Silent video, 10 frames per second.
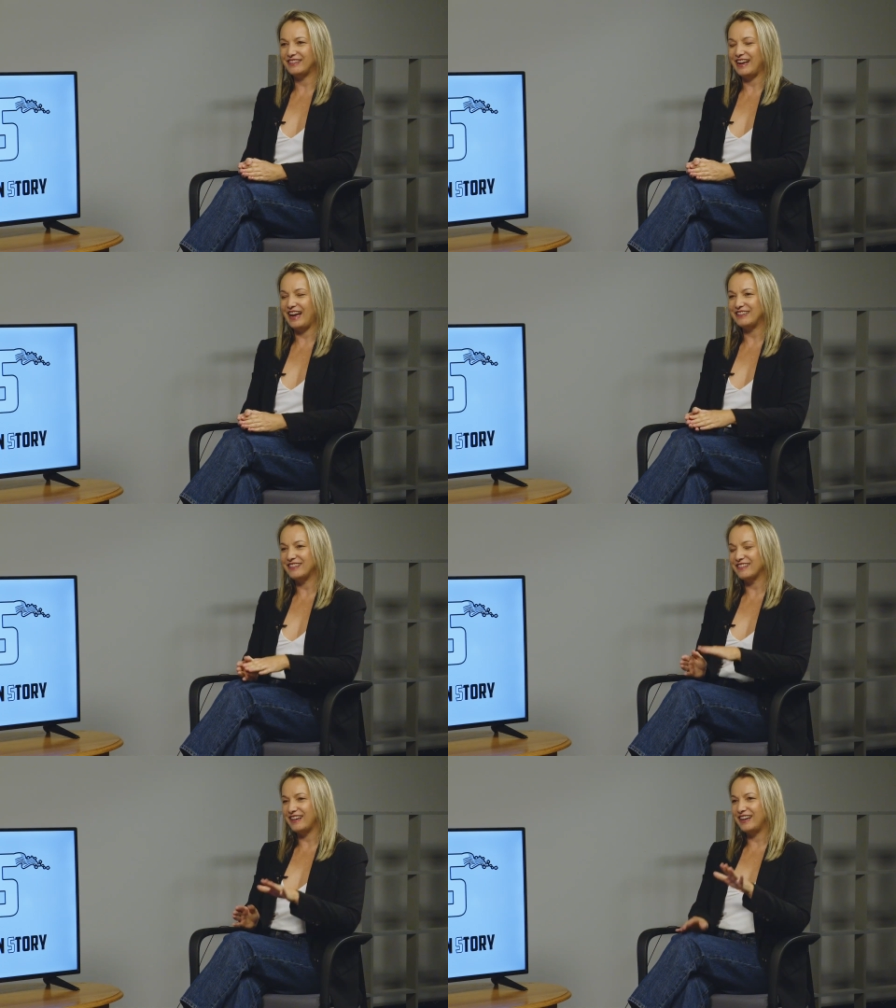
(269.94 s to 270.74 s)
I
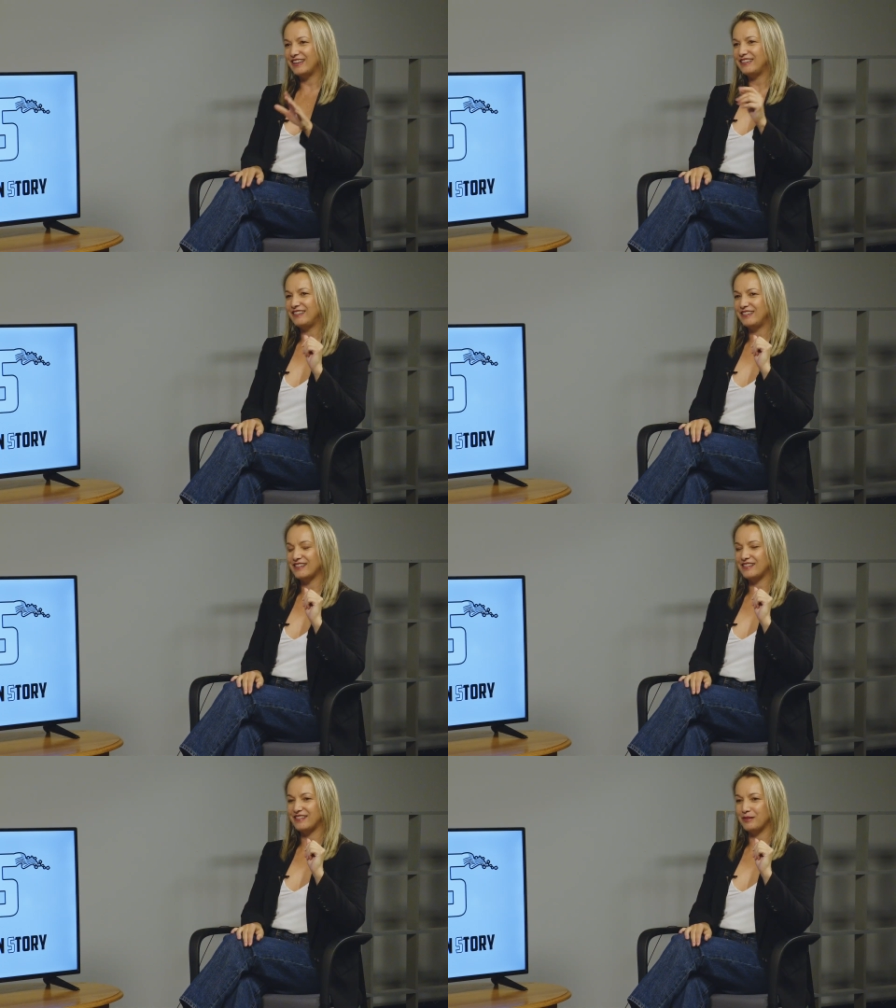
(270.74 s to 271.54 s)
designed
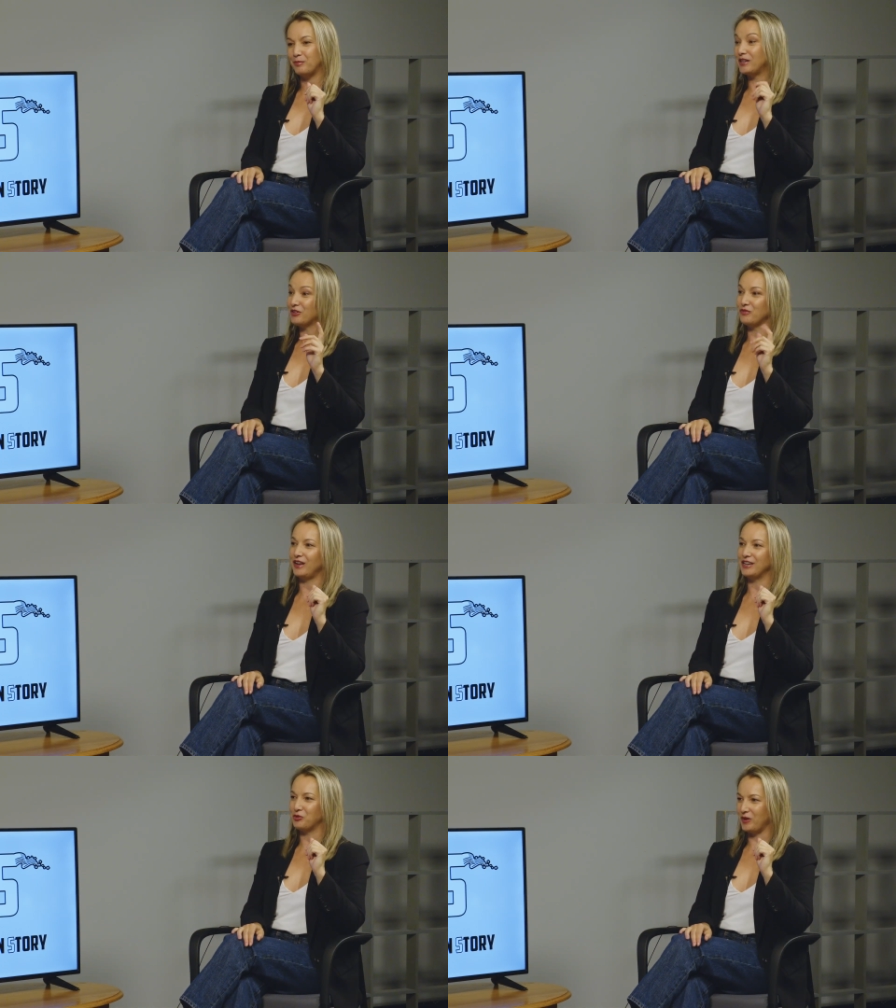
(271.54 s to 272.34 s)
this
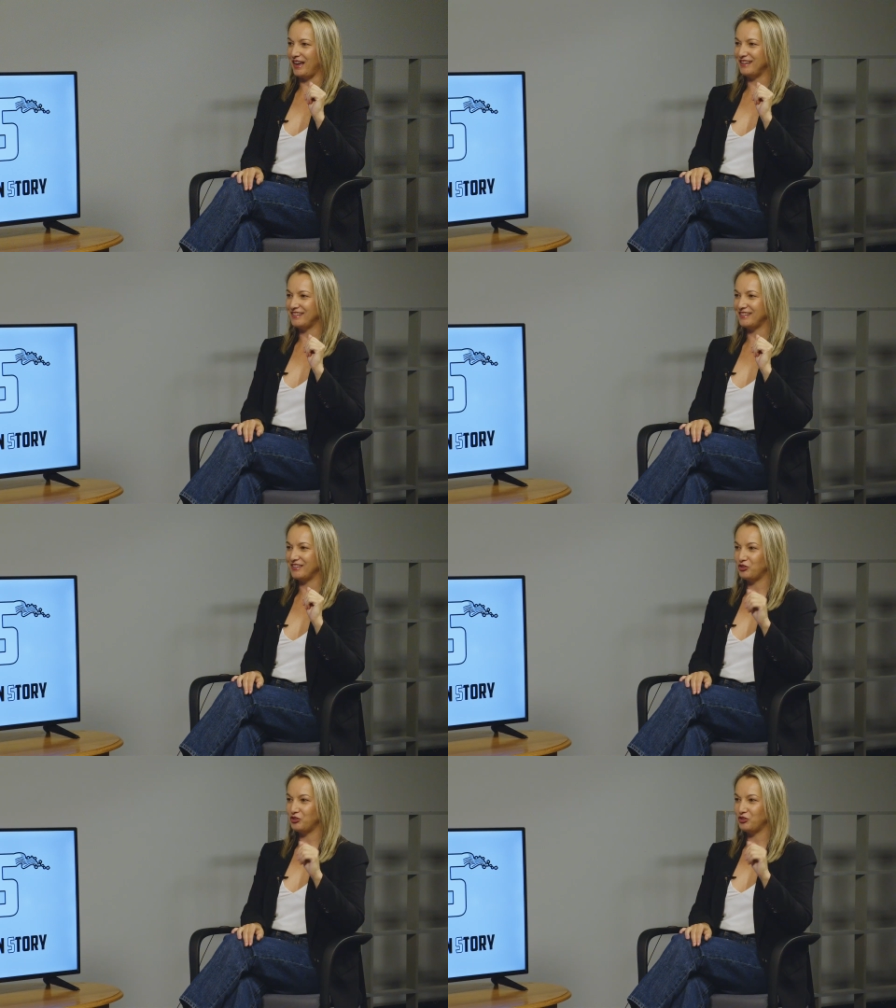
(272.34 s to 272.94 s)
butterfly dress.